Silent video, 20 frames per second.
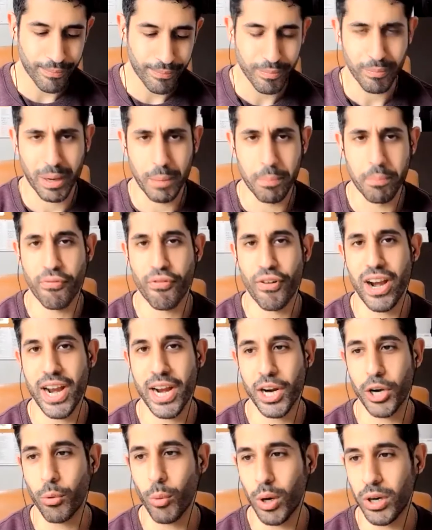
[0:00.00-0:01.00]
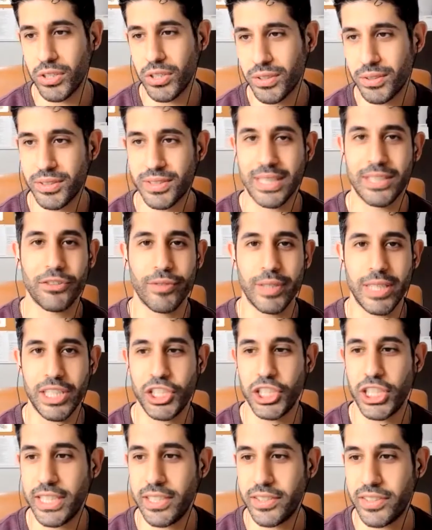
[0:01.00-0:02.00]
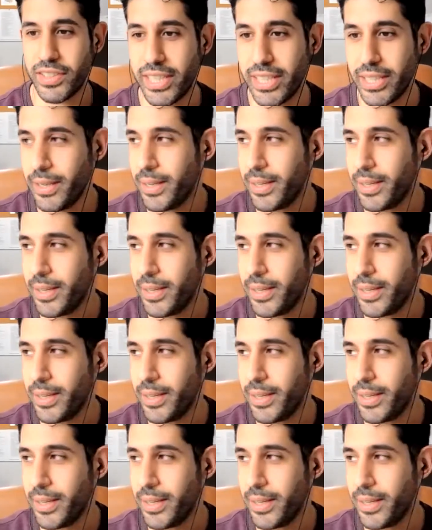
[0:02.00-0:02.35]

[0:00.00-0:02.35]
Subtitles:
my prayer quad. Sounds really cheesy.